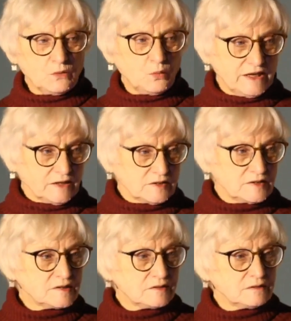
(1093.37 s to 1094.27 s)

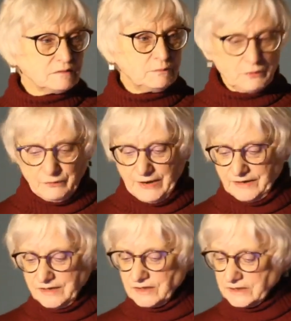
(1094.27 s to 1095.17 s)
wins
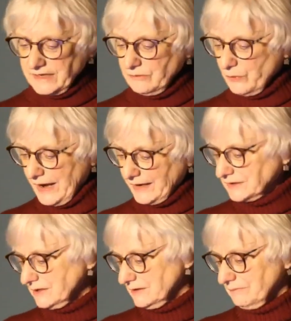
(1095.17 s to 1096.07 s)
perennially
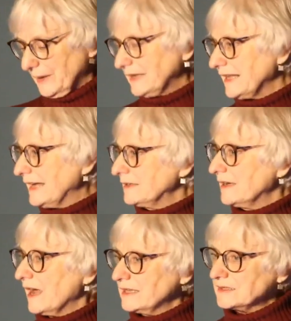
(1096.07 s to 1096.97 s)
wrecked by late
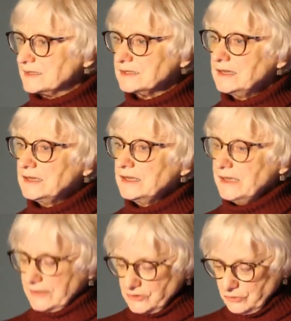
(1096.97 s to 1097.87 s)
nights
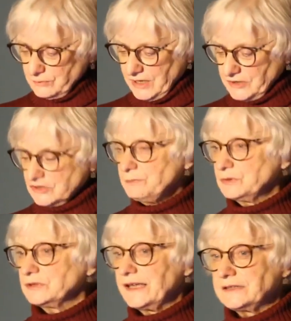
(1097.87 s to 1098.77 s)
and too much
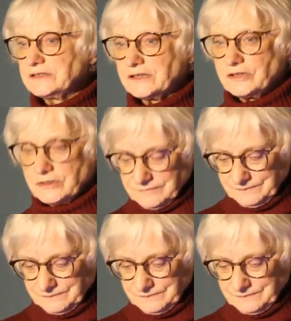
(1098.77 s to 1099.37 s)
bootleg liquor.